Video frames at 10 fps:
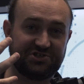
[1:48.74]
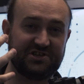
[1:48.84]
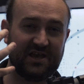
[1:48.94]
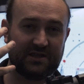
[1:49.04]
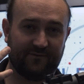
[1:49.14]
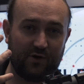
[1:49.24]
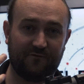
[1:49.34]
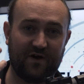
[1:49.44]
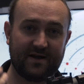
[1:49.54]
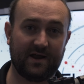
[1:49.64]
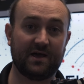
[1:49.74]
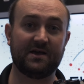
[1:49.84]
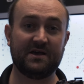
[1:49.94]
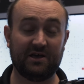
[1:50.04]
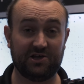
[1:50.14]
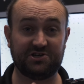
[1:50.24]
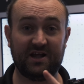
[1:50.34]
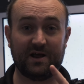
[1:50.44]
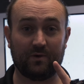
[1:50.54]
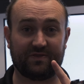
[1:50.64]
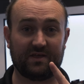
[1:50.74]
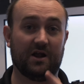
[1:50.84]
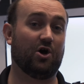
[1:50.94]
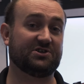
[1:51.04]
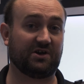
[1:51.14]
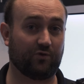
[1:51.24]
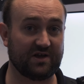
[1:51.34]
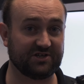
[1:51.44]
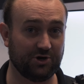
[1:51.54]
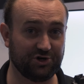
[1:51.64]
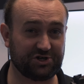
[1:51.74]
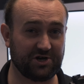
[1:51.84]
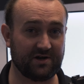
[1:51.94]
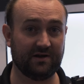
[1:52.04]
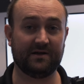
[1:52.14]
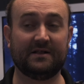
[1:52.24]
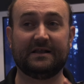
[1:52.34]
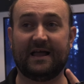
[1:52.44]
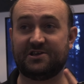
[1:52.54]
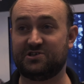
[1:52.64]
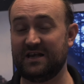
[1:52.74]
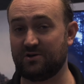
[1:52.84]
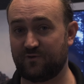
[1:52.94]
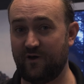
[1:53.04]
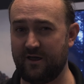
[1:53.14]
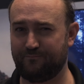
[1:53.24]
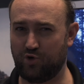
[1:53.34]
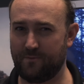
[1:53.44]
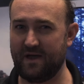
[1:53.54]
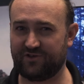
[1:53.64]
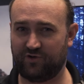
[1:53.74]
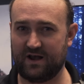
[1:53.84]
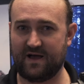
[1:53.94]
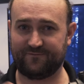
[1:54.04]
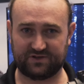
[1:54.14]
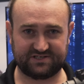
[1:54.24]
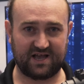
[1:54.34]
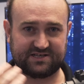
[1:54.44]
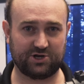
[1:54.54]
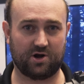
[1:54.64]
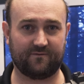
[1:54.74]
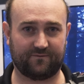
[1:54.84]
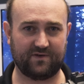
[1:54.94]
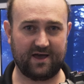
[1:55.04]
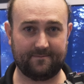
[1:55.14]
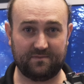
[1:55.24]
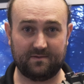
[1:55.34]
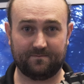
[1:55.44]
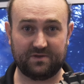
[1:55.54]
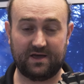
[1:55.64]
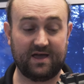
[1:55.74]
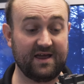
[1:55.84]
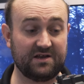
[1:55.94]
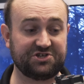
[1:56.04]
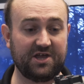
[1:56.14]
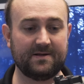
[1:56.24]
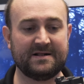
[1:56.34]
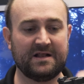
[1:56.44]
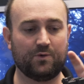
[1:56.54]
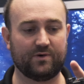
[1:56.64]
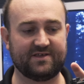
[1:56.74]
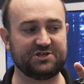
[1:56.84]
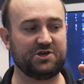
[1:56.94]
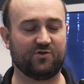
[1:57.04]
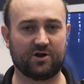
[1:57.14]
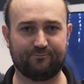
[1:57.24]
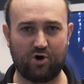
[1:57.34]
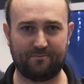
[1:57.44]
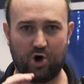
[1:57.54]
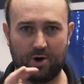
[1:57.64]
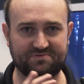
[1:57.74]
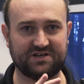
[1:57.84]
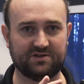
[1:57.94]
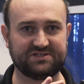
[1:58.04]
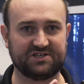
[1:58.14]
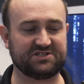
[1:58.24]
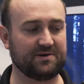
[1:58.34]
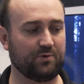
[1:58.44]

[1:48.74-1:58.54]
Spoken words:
you're seeing in the viewfinder. You're dealing with a loss of resolution, and you're dealing with very poor battery life. It sucks a lot of energy. With this, you've got a proper optical system